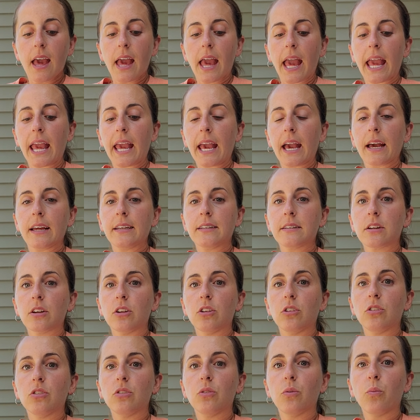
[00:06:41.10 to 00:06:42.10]
And
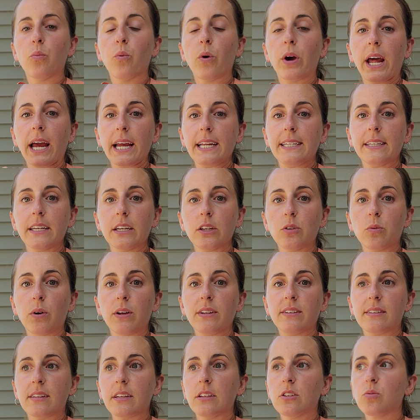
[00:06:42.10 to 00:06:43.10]
what I did
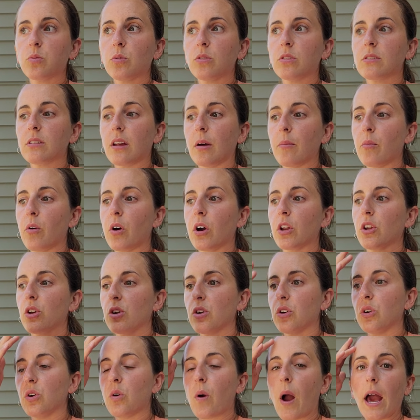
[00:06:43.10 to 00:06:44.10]
was, this was someone
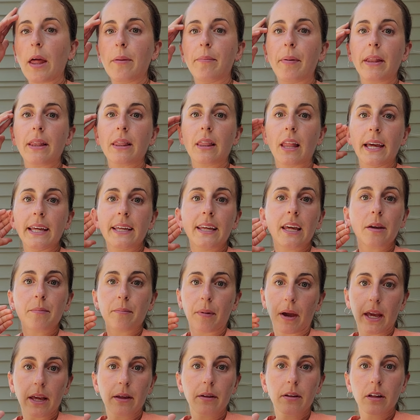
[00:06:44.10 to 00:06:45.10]
who had been liking
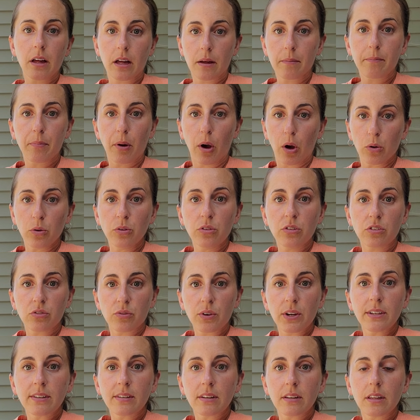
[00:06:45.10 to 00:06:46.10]
my posts
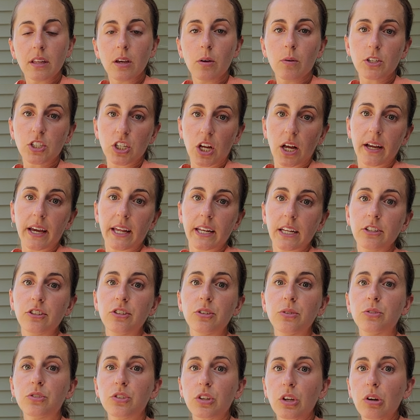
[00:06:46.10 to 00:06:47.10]
recently, which I'll get
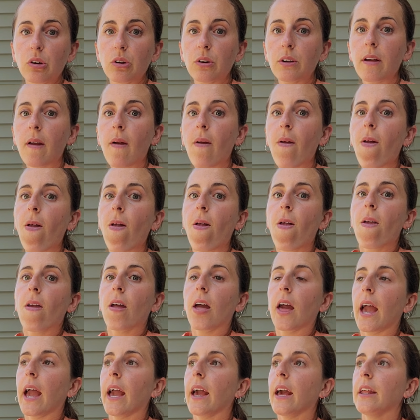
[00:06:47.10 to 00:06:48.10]
into soon.
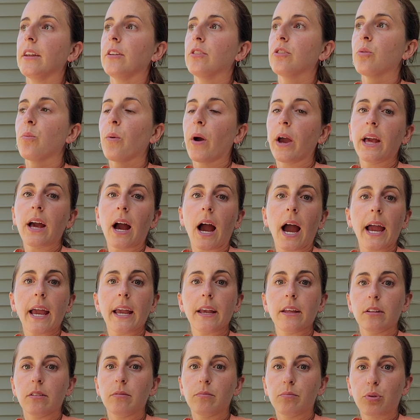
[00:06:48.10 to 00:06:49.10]
And the way
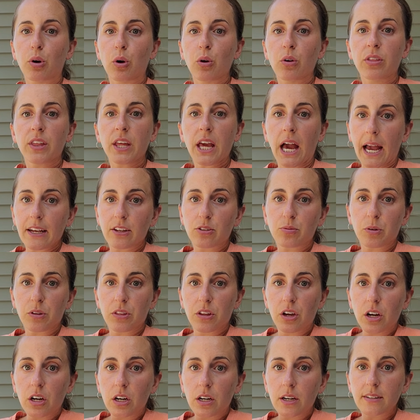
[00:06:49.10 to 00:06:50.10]
I broke the ice
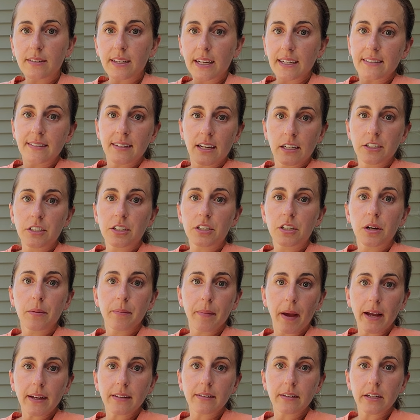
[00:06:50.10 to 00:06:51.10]
with her is I sent her a
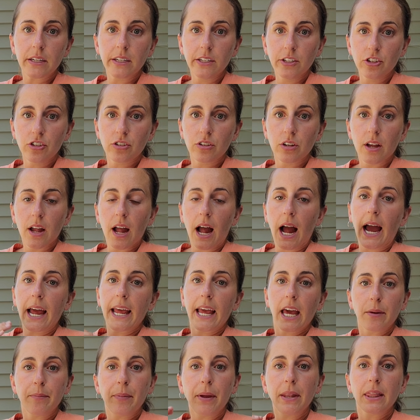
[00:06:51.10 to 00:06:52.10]
message. I
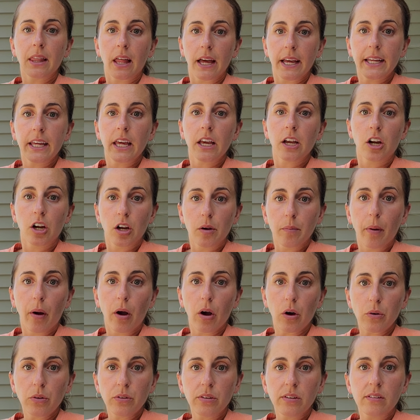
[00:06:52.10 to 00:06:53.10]
had been liking her
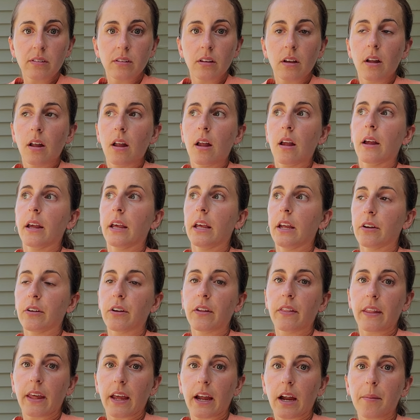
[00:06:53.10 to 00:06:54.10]
posts here
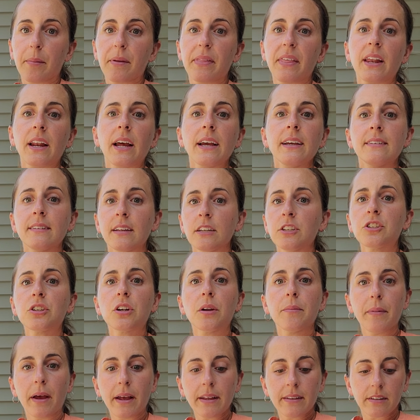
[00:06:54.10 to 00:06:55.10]
and there, but then I sent her
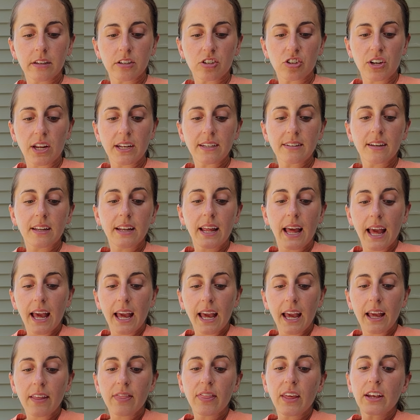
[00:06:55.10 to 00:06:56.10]
a message and I said,
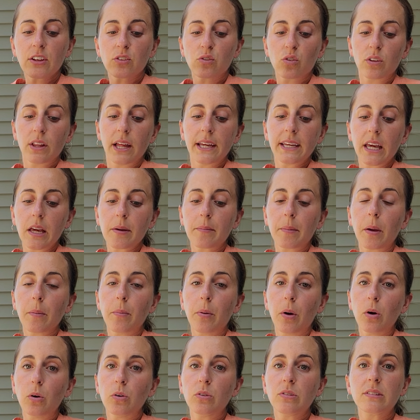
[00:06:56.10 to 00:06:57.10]
hey, thanks for liking my
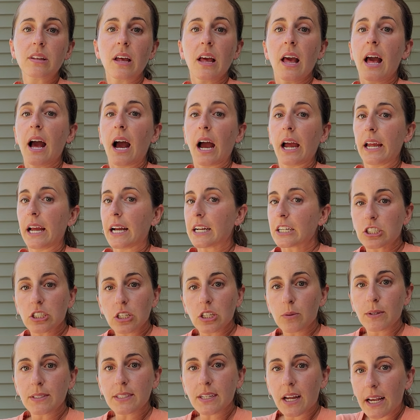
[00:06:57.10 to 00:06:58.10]
posts. I
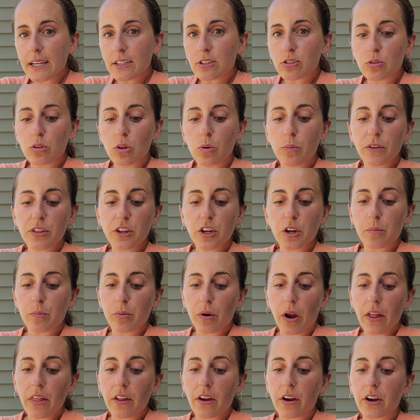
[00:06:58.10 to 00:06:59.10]
actually went to high school with your
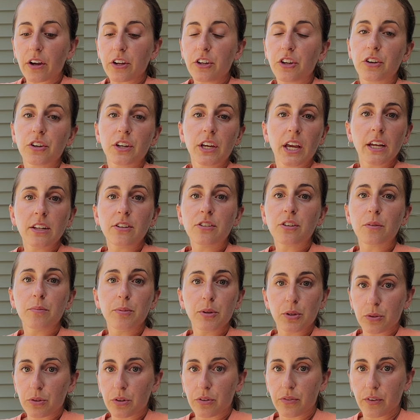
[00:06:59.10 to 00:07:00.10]
brother. Your kids are
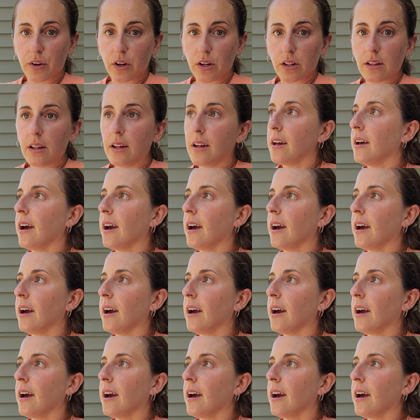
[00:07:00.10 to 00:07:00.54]
beautiful.